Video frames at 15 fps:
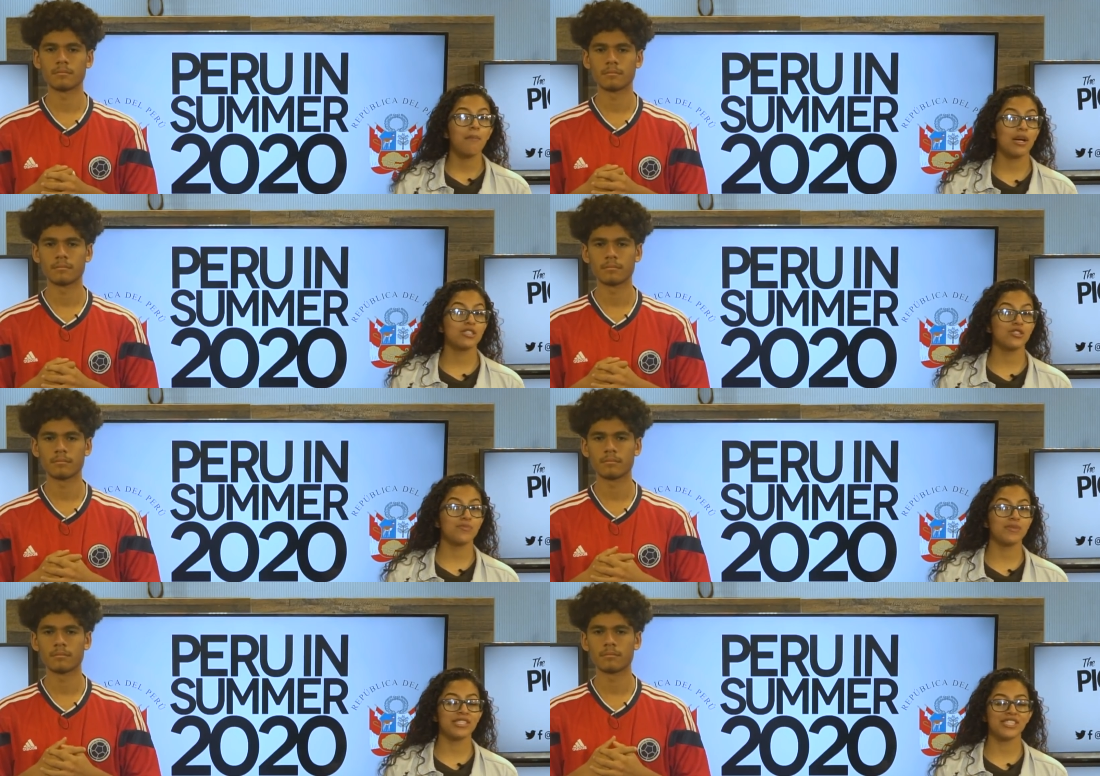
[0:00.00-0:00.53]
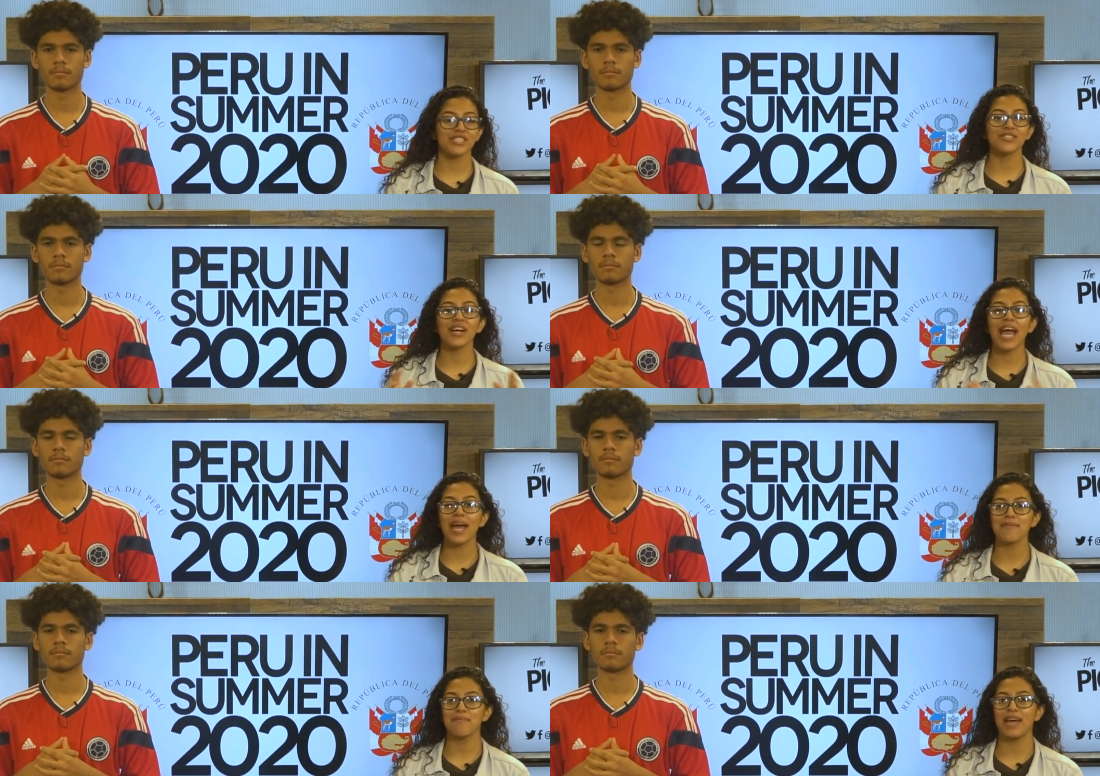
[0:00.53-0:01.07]
Speaker 1: Machu
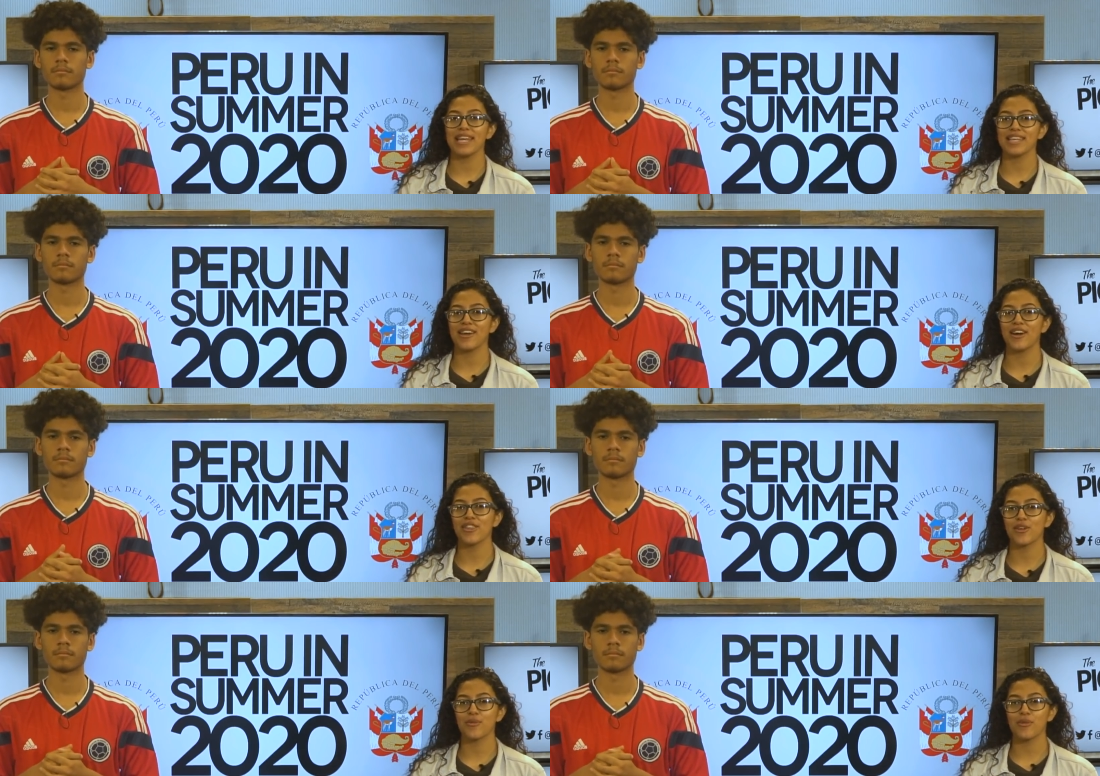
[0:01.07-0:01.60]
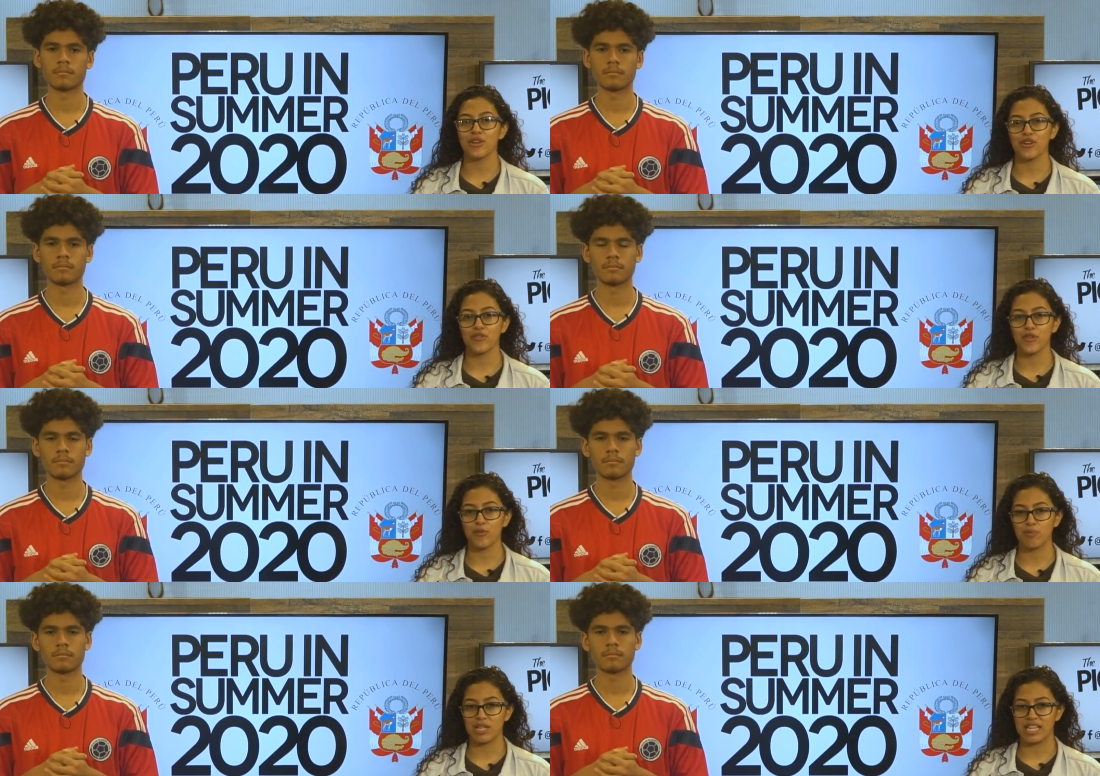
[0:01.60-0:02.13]
Picchu and many other
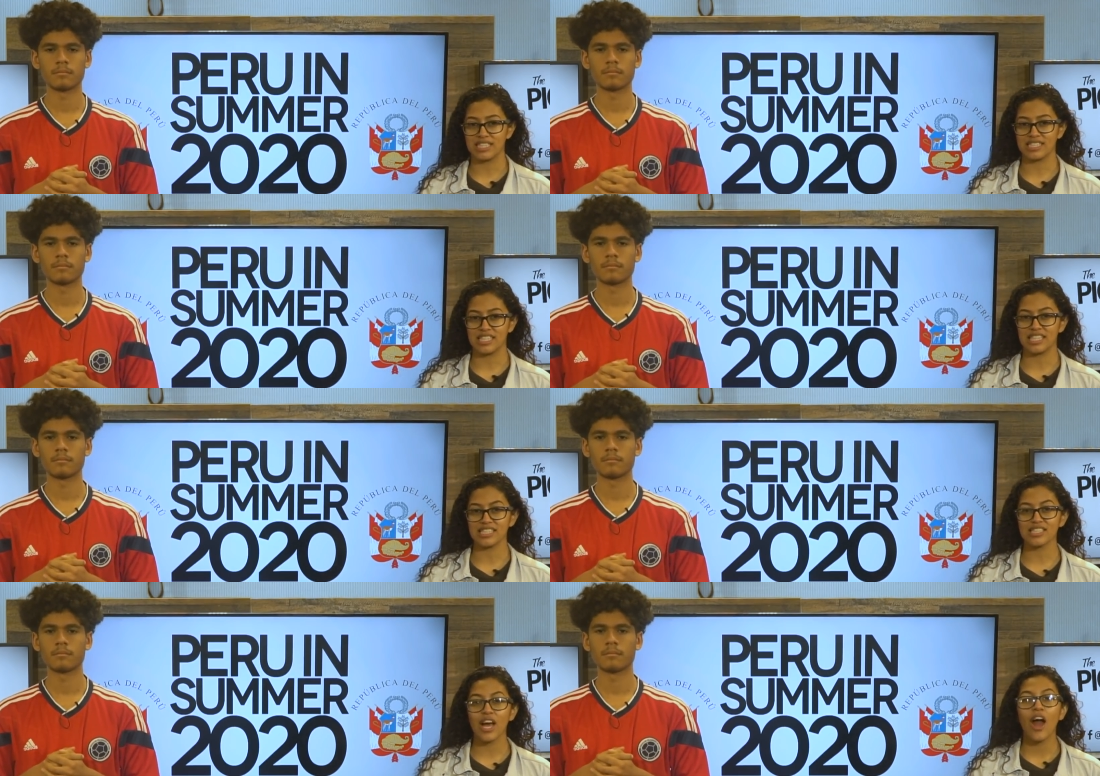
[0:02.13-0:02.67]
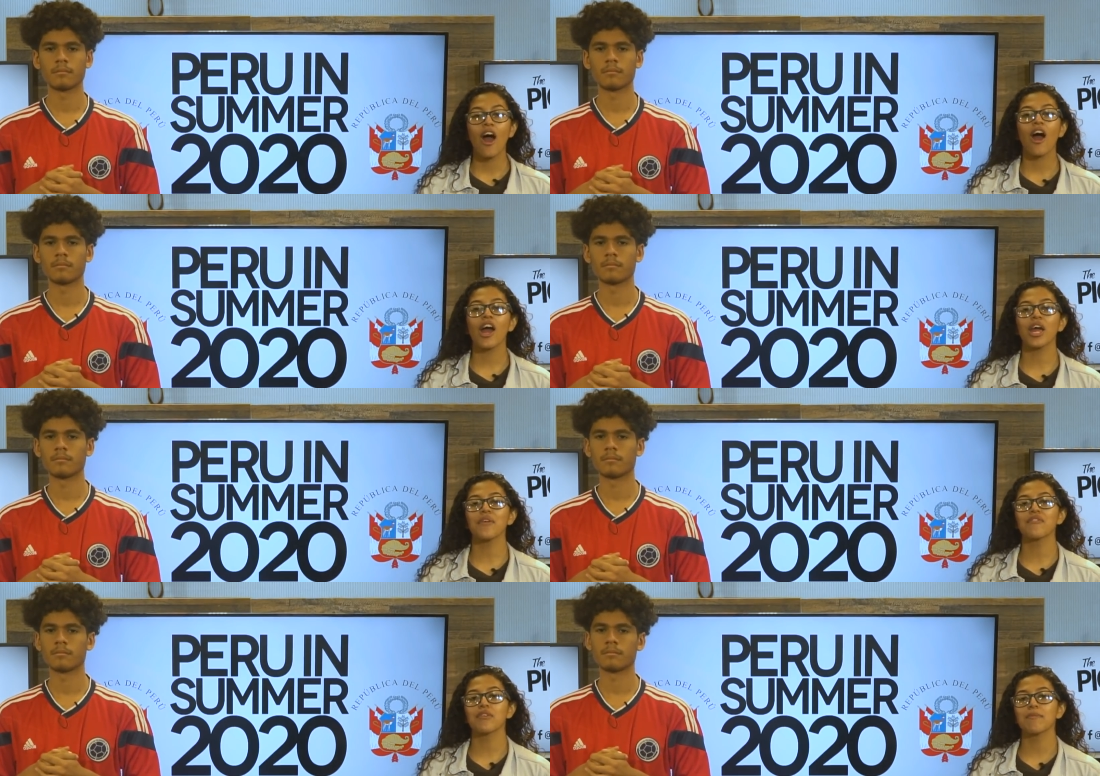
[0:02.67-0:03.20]
wonderful places.
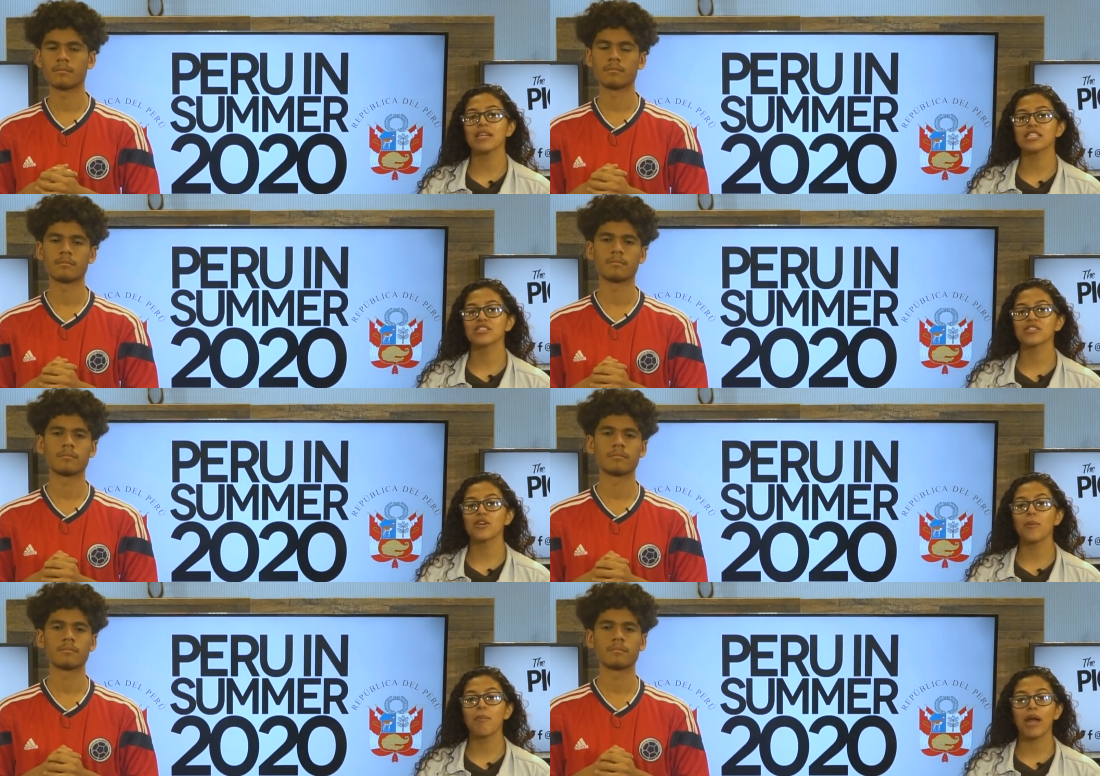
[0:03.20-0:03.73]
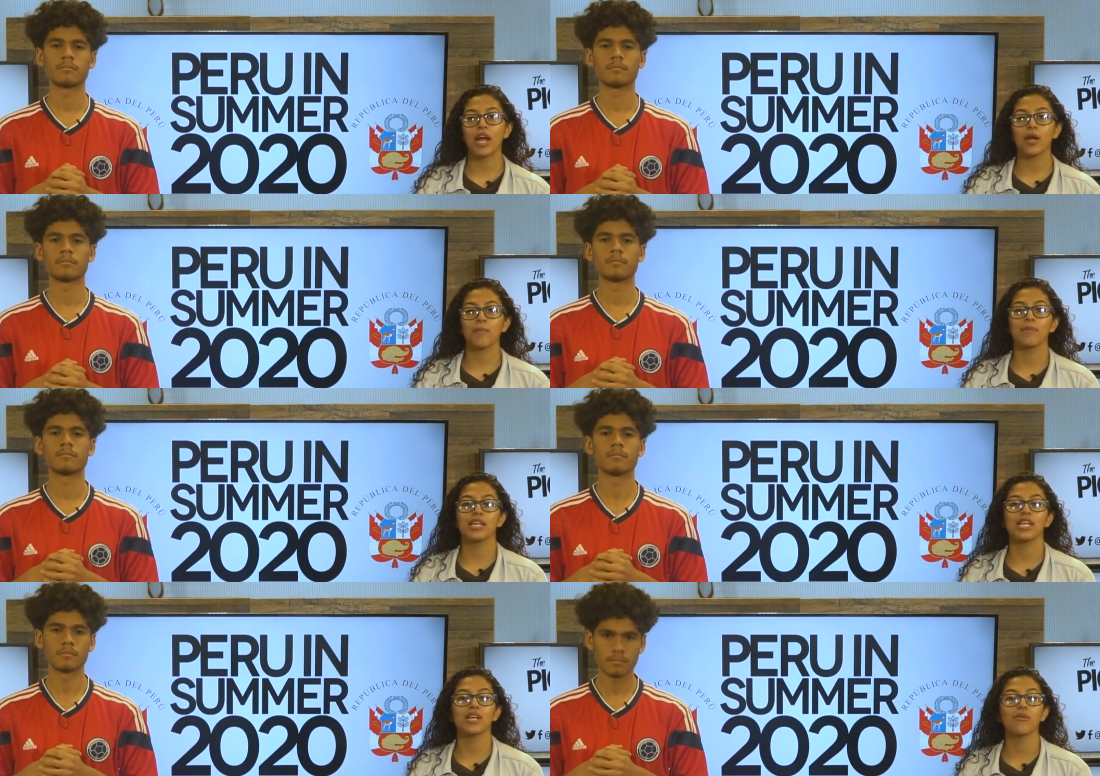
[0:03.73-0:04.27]
Our informational
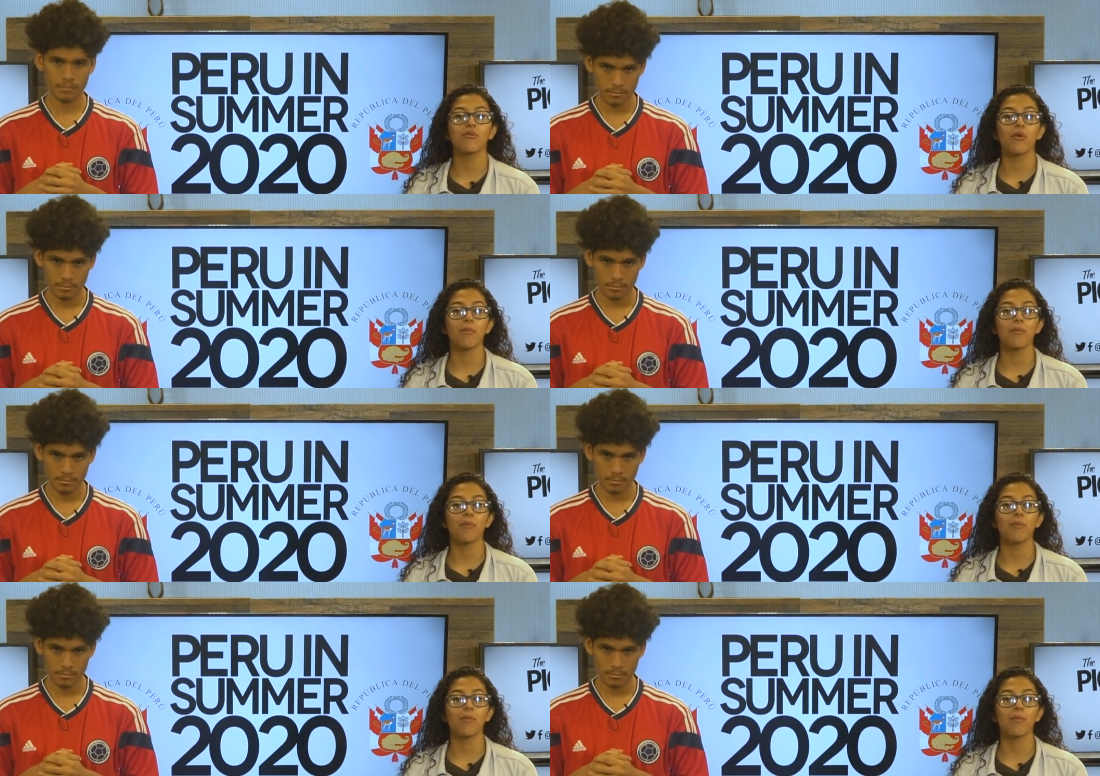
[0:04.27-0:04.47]
parent meeting